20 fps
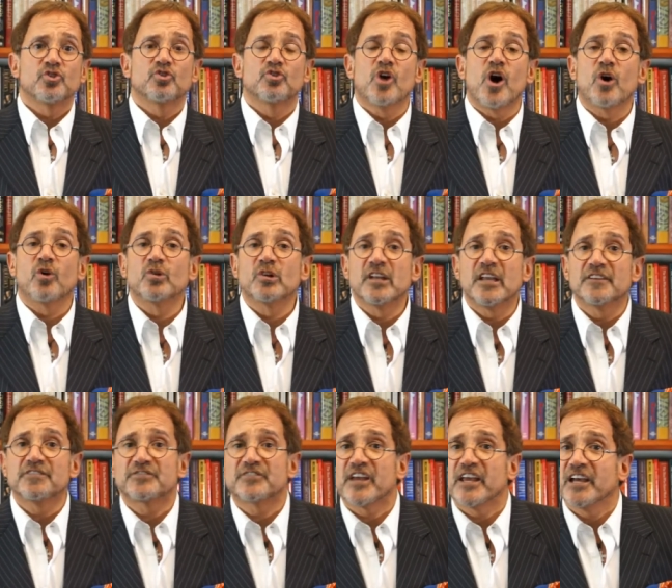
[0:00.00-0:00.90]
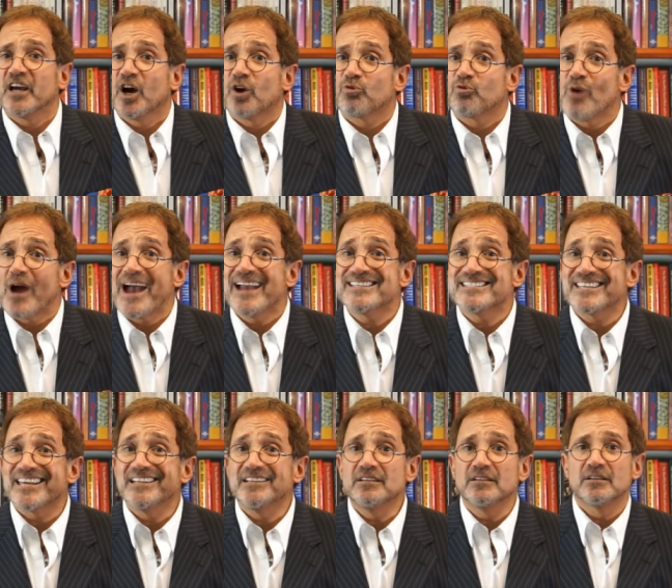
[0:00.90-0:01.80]
no lifting
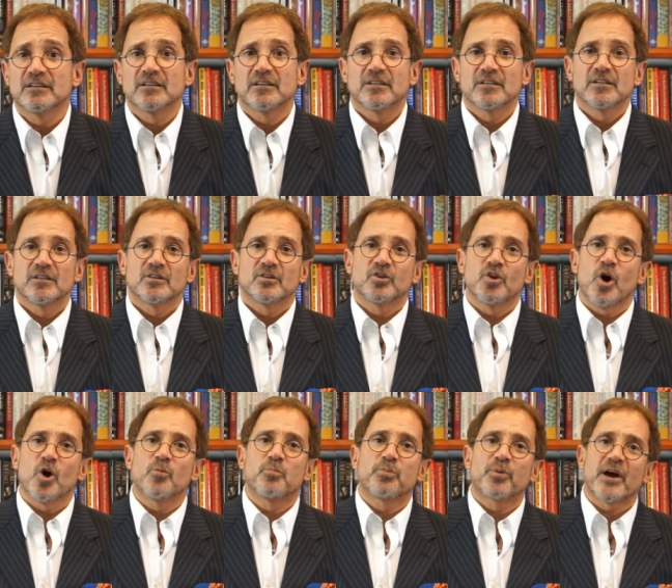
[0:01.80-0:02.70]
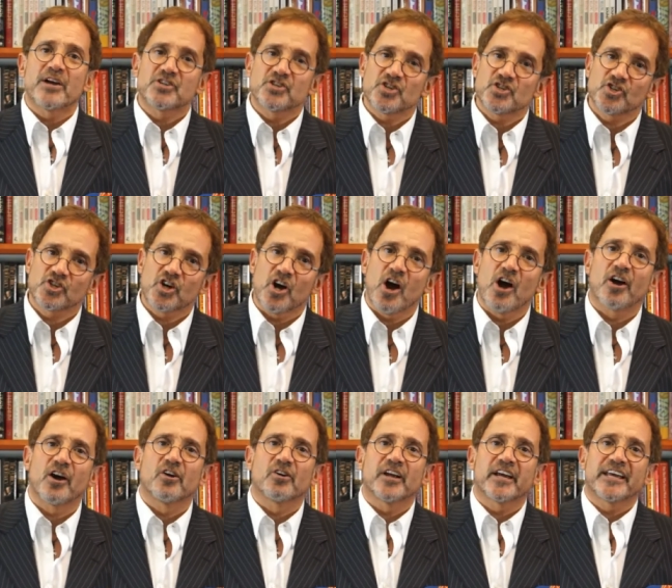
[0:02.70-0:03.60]
horizon, no precious
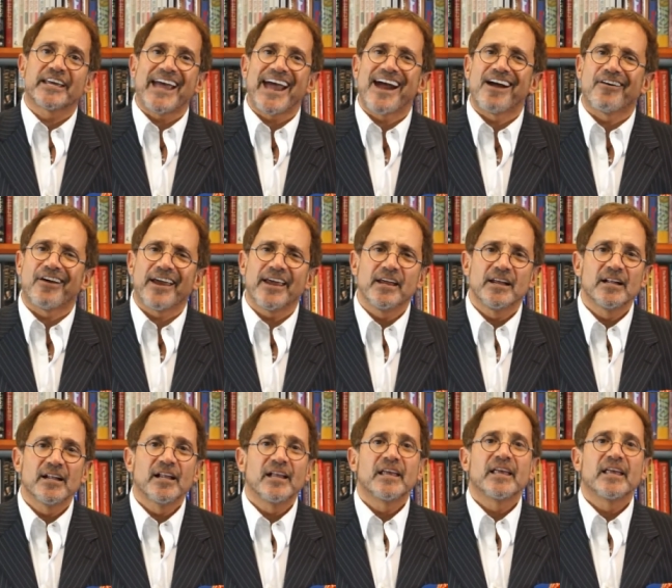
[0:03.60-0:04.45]
cargo to carry.